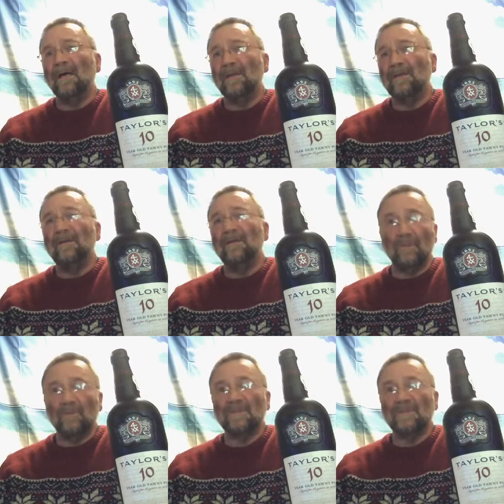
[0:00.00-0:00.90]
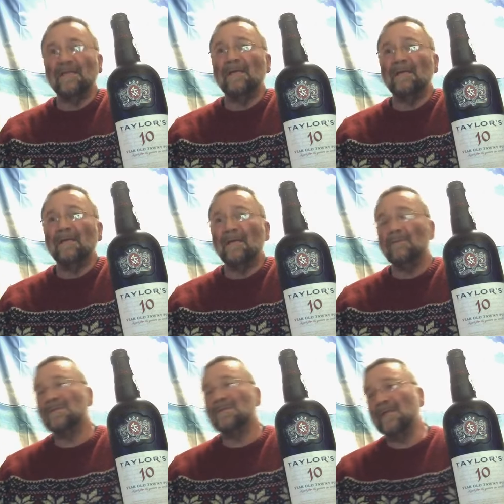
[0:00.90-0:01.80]
there it will stay, and
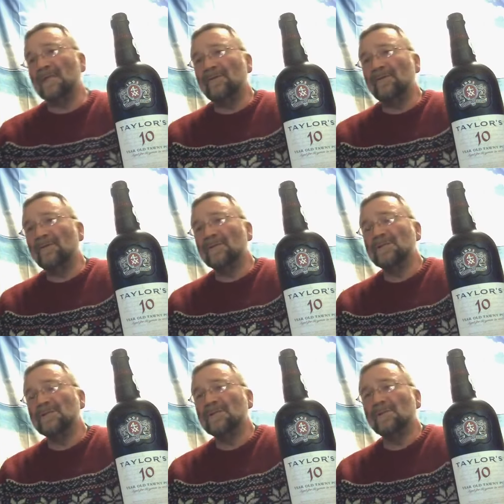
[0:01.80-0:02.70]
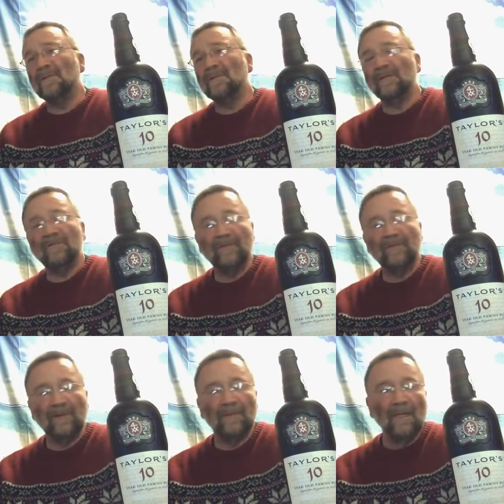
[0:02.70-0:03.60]
it will stay there for a considerable length of
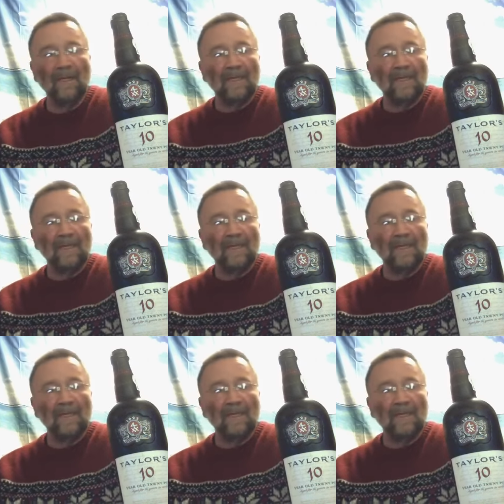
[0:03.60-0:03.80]
time.